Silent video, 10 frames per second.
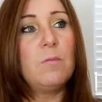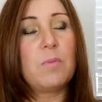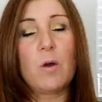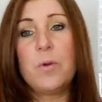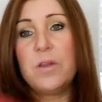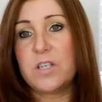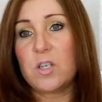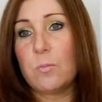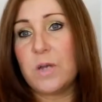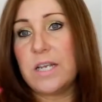But I'll put this
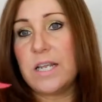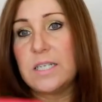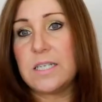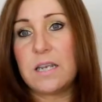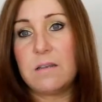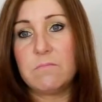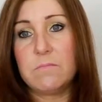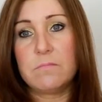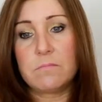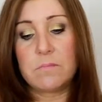on my knee and see
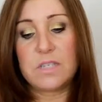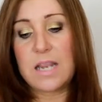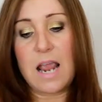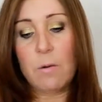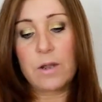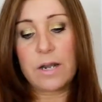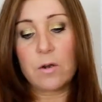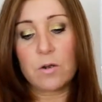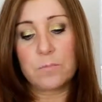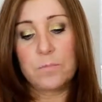how I get
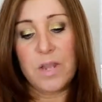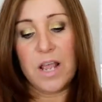on.